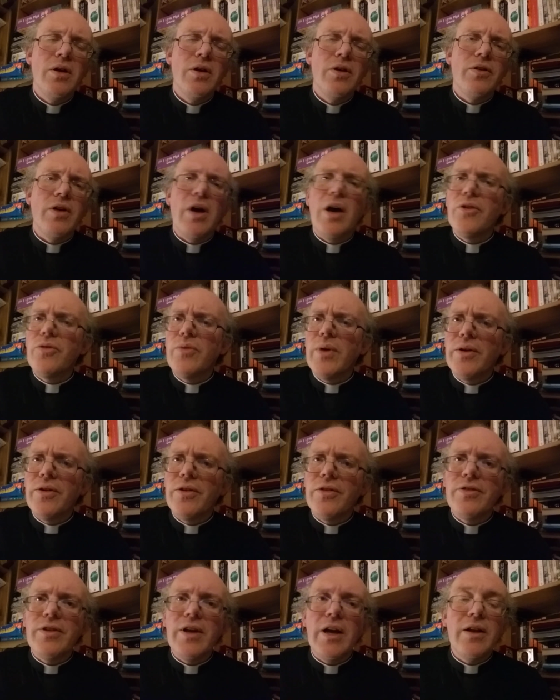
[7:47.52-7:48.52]
So how do we
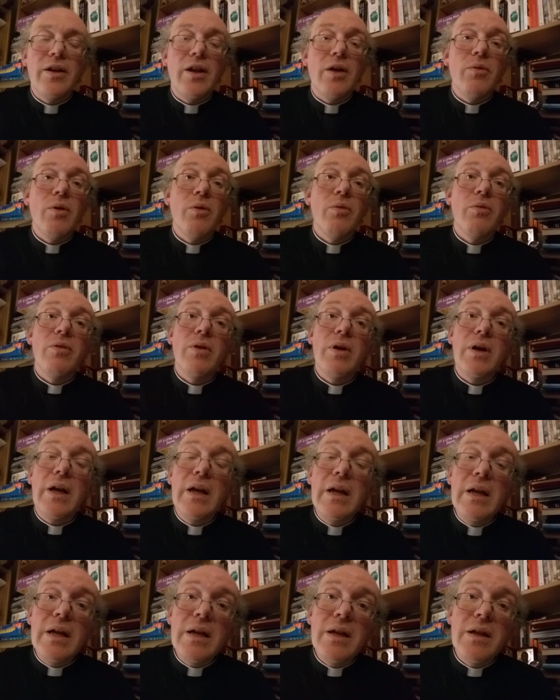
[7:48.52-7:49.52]
understand that? Well,
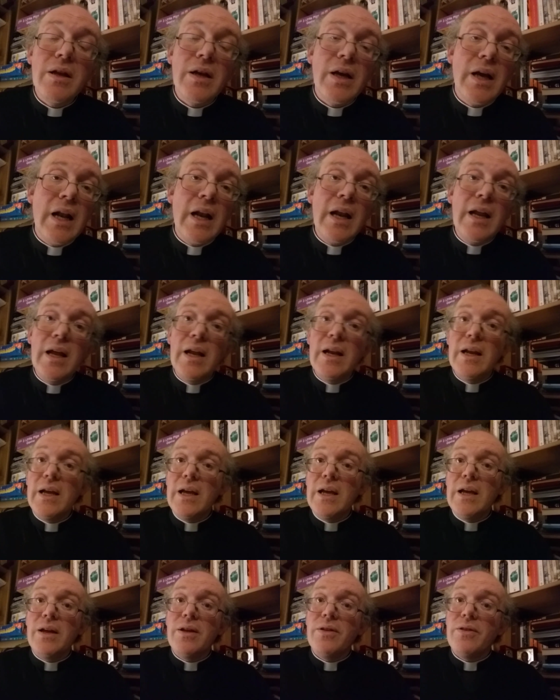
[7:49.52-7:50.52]

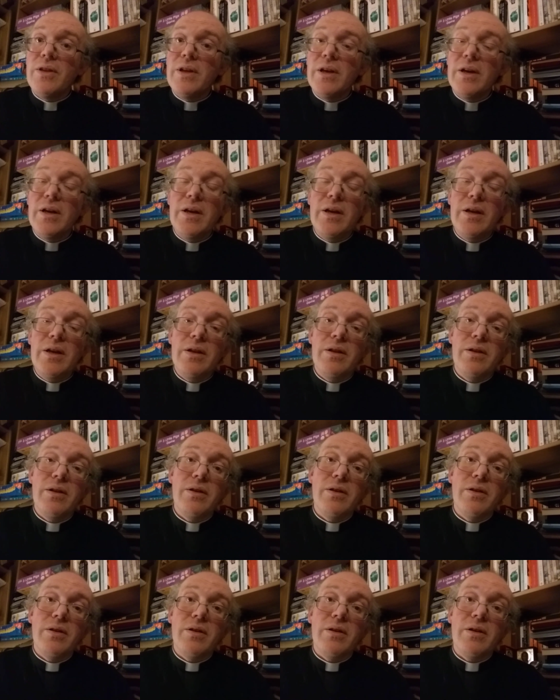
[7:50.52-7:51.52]
clearly the
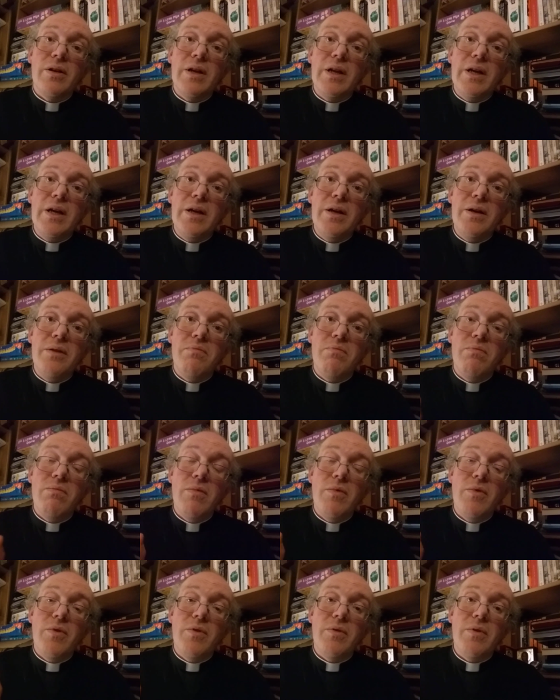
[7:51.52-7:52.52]
the
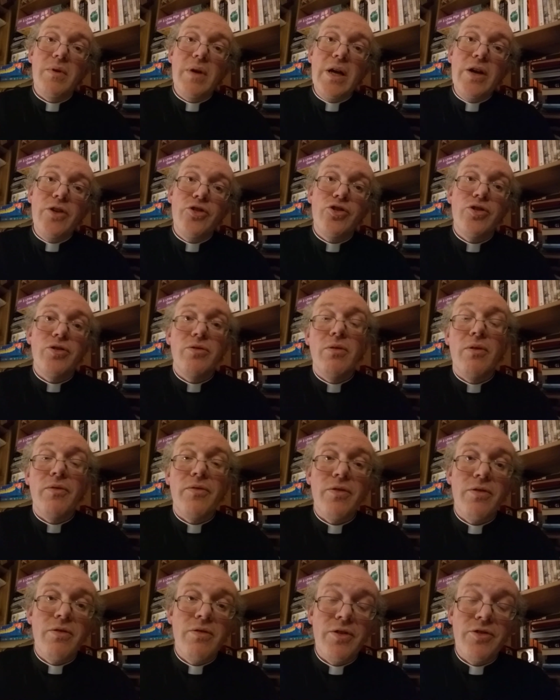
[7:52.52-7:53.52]
issue of
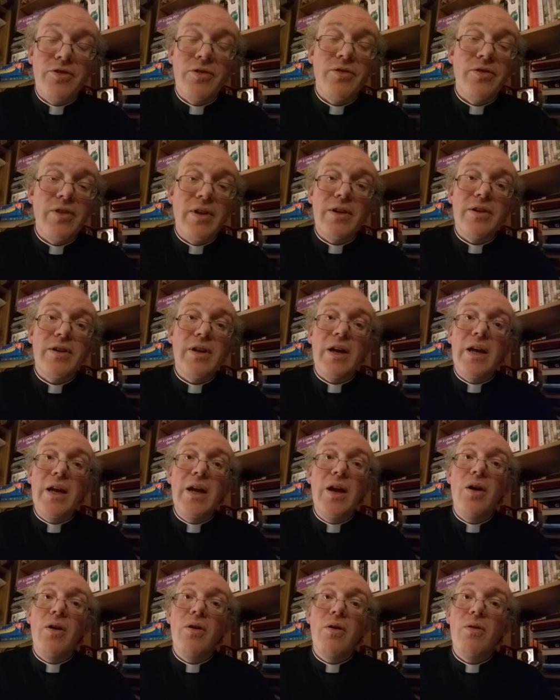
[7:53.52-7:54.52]
the Christians that
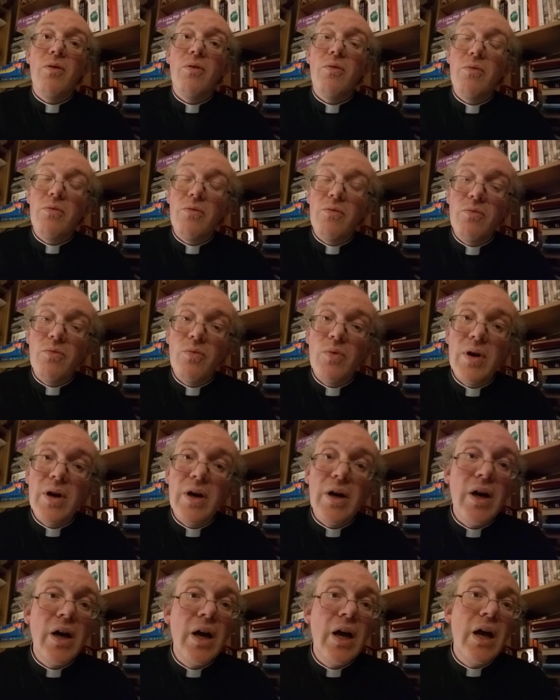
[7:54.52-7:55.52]
day
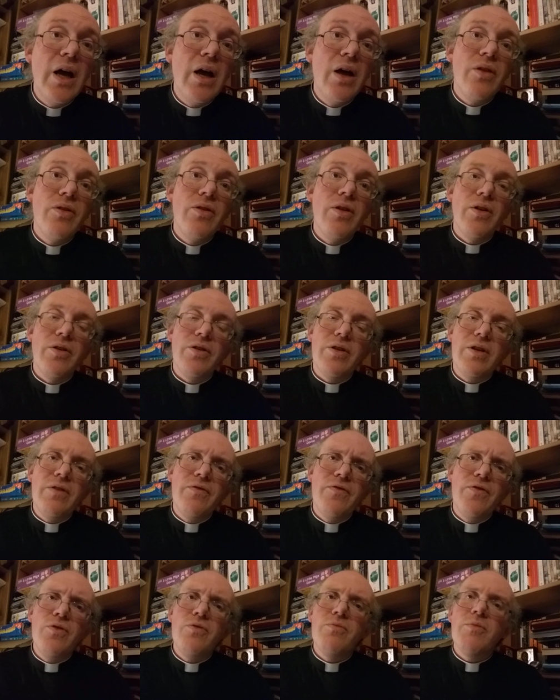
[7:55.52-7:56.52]
were that the
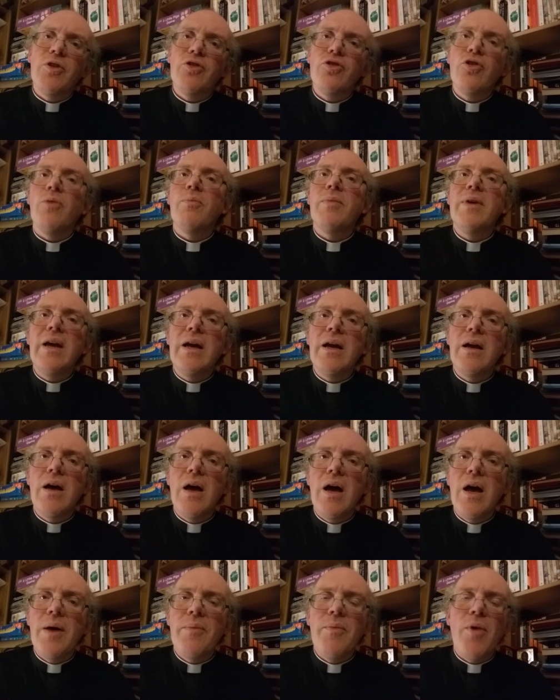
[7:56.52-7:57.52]
food must not be
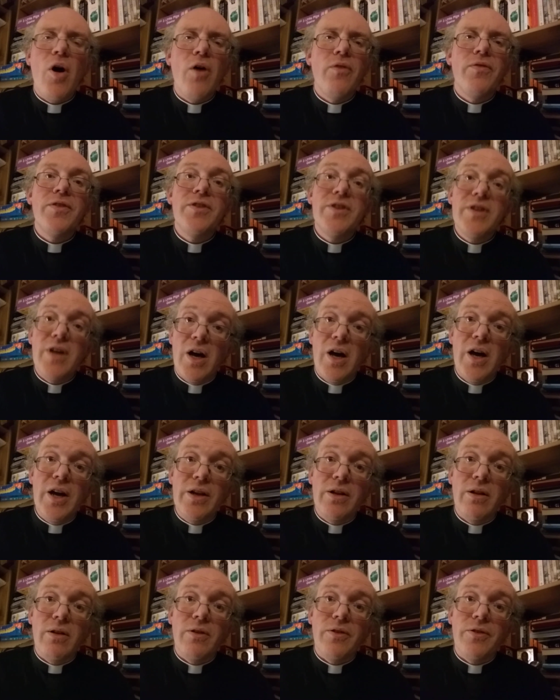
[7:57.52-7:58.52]
um, offered to
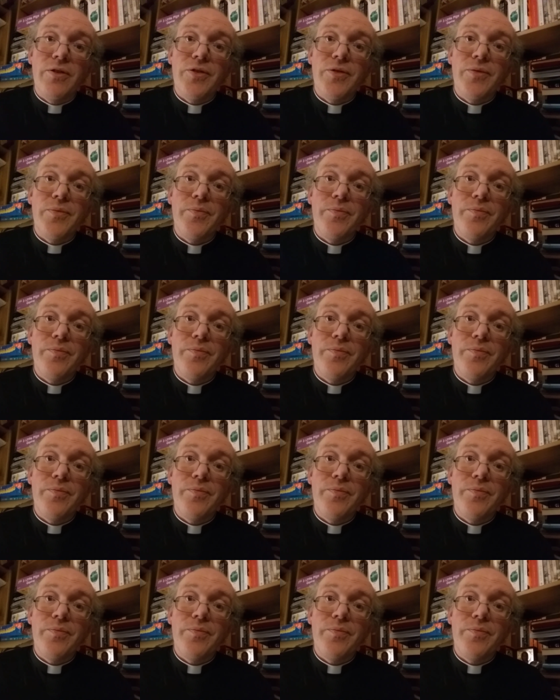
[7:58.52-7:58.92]
idols.